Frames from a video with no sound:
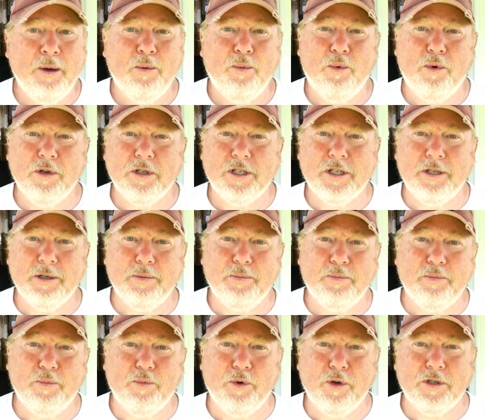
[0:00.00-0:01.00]
what's
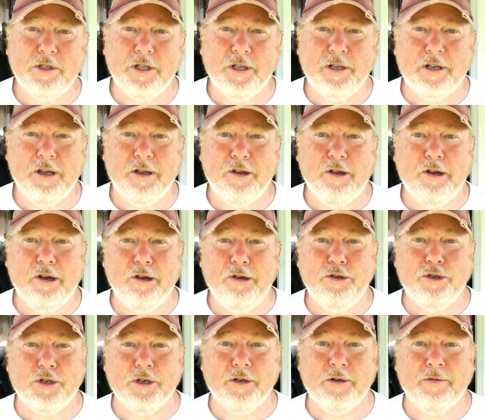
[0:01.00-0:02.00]
the
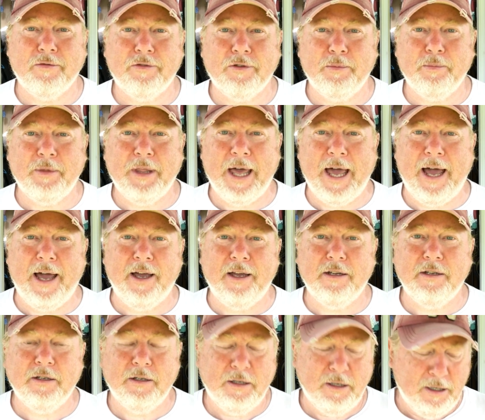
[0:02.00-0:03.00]
conclusion from that?
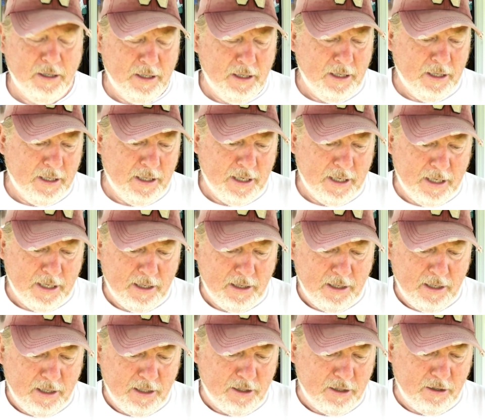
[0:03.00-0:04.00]

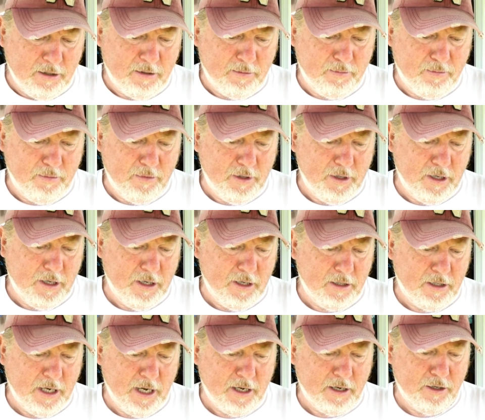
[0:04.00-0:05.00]
Let's just
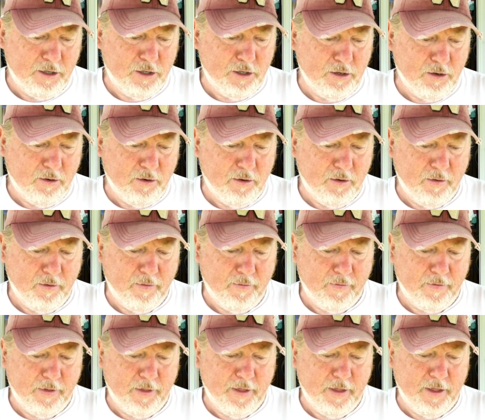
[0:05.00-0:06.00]
take a shot of
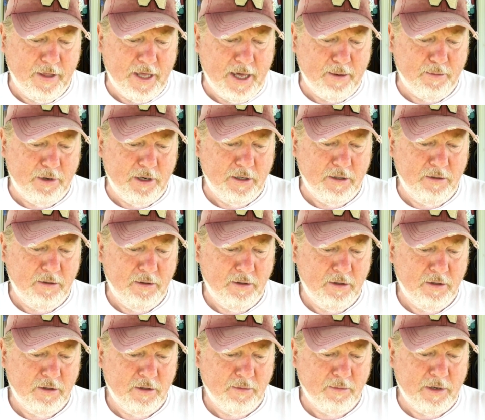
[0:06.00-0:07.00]
that one.
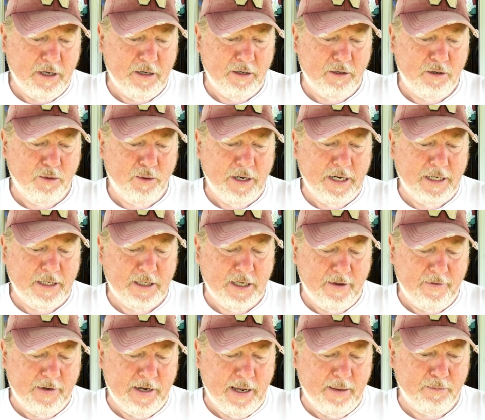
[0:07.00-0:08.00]
I'm getting
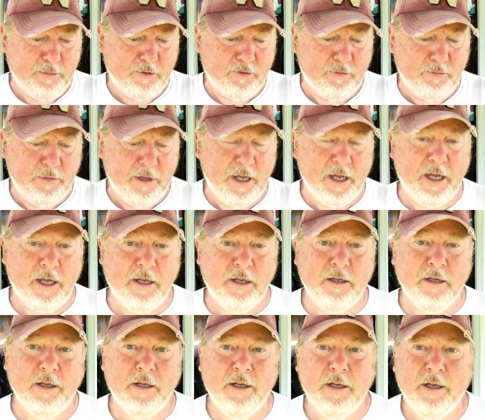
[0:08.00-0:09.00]
27 amps from there.
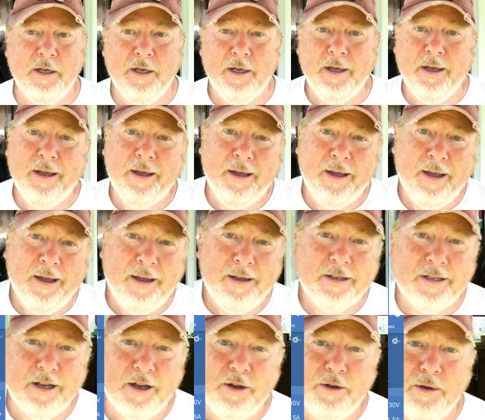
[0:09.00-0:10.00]

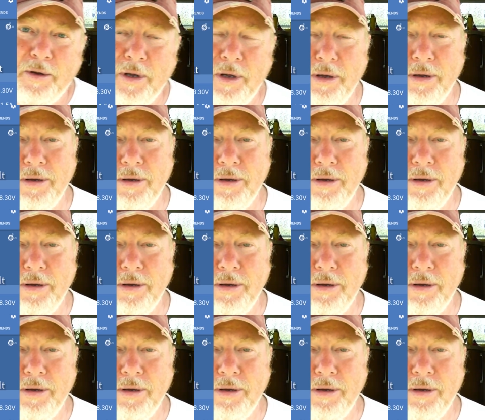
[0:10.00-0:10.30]
So,